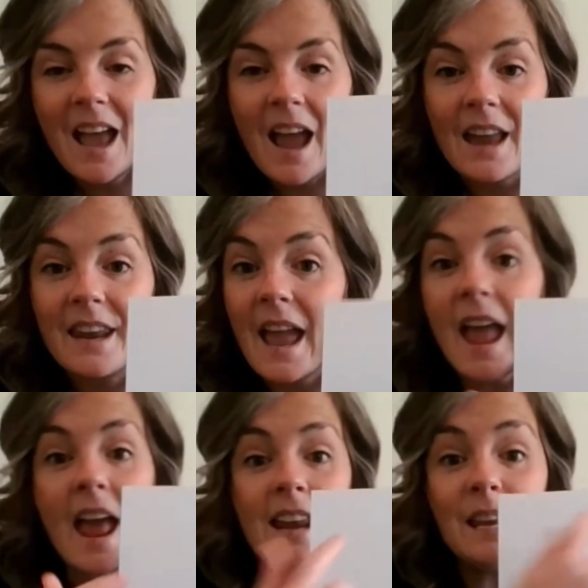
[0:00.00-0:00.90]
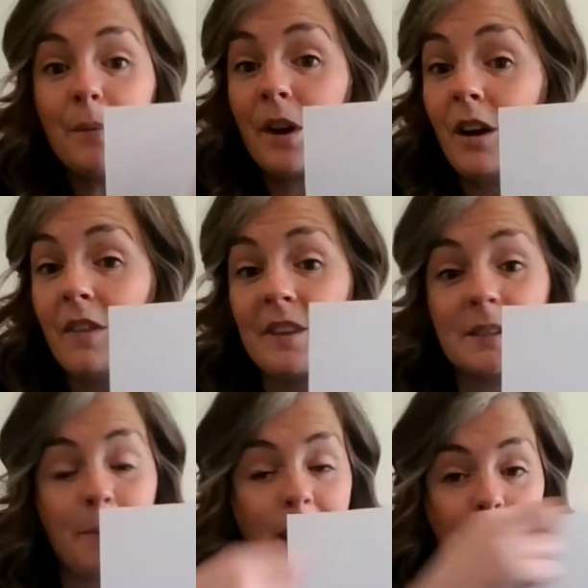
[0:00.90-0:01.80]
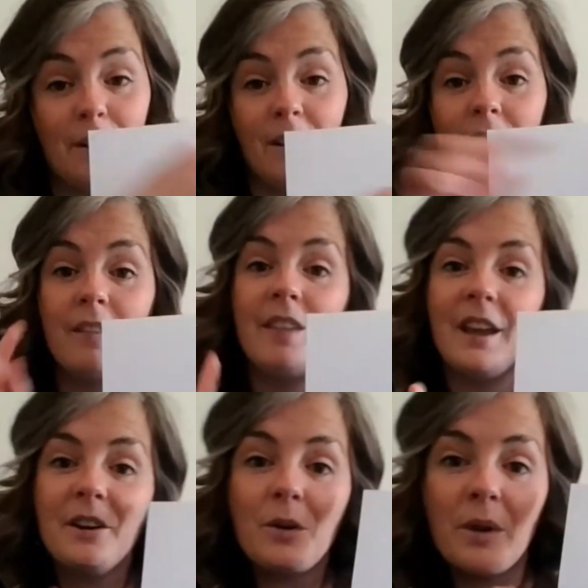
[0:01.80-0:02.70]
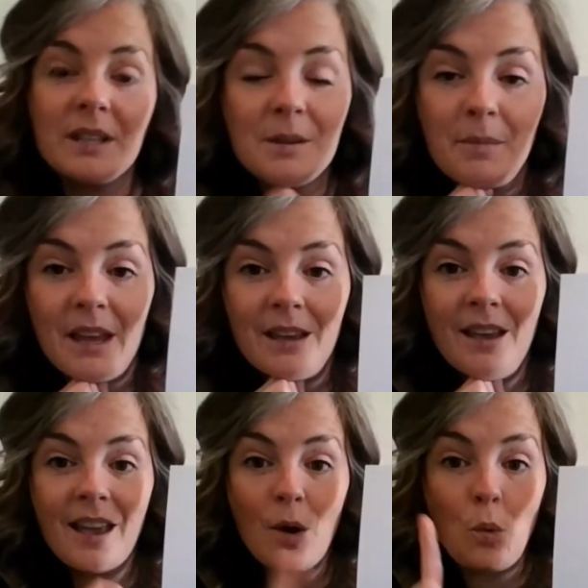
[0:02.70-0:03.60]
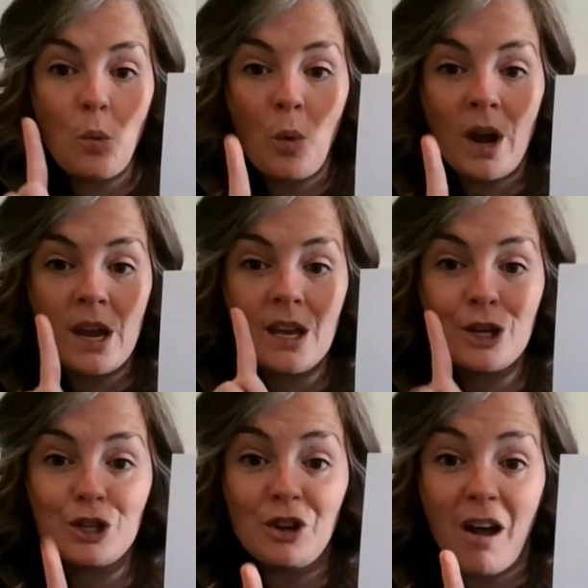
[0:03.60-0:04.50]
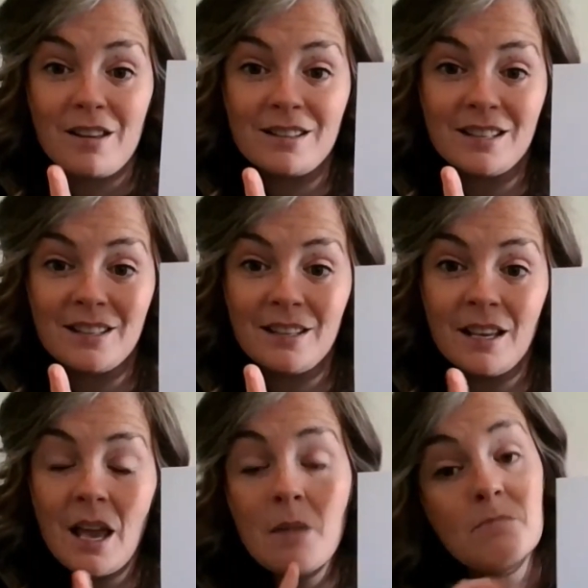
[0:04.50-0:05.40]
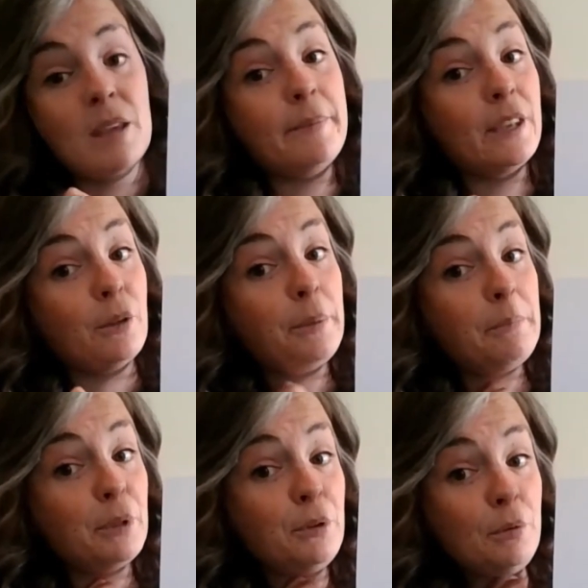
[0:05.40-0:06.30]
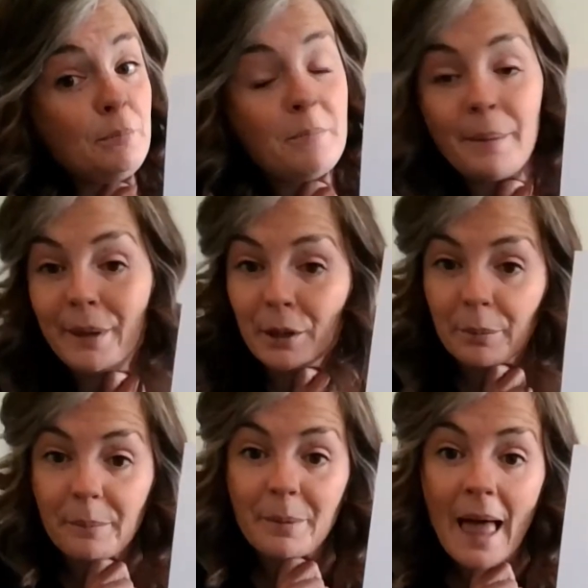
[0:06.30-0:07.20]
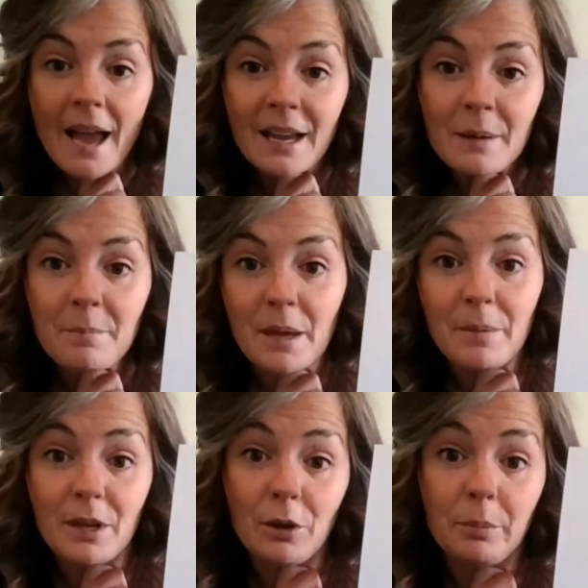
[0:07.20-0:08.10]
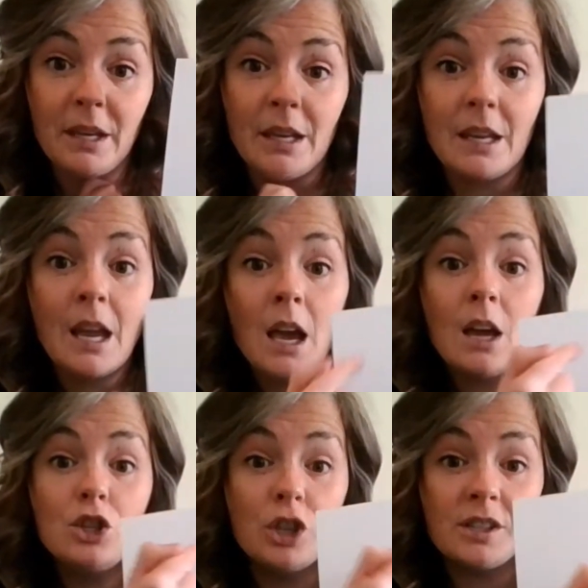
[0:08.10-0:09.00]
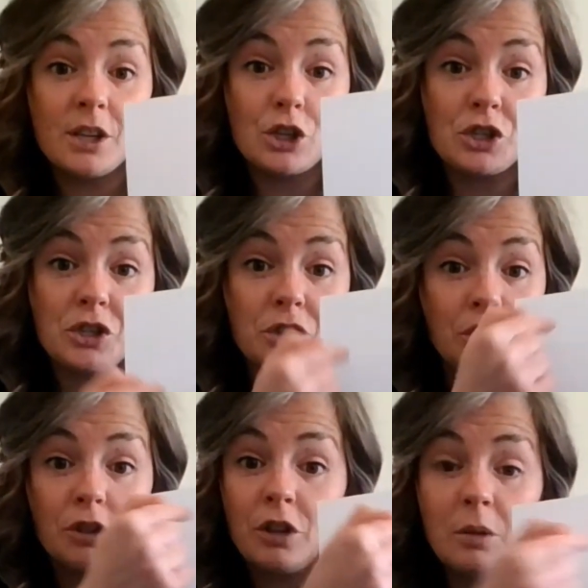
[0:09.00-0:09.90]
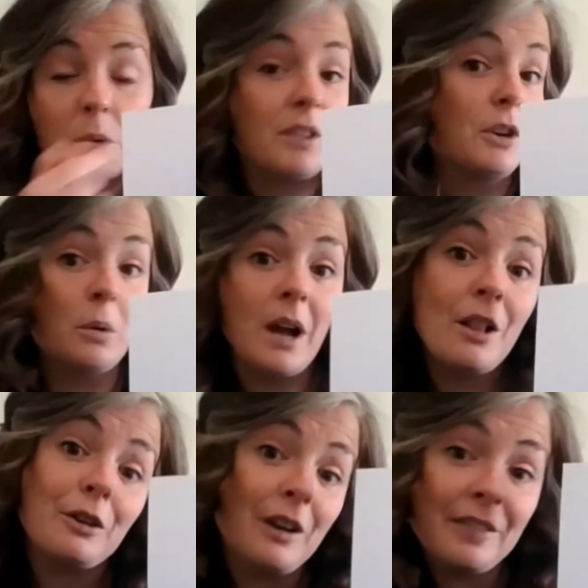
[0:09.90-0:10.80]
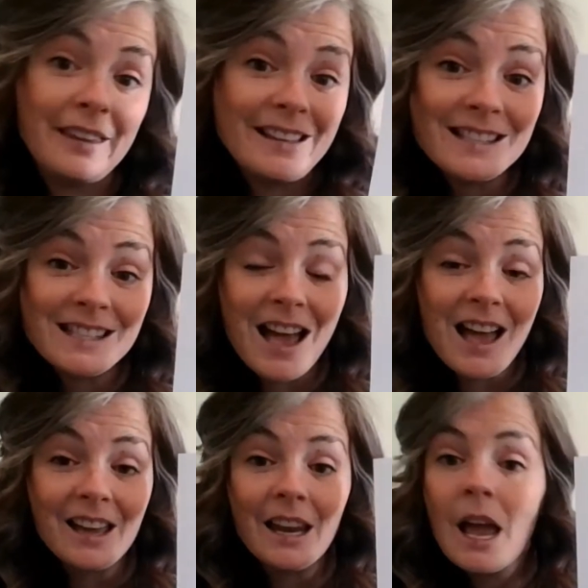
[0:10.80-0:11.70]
And anywhere on this paper, they are going to make one dot. Maybe it'll be blue, maybe it'll be black, maybe it'll be just a circle with no color on the inside.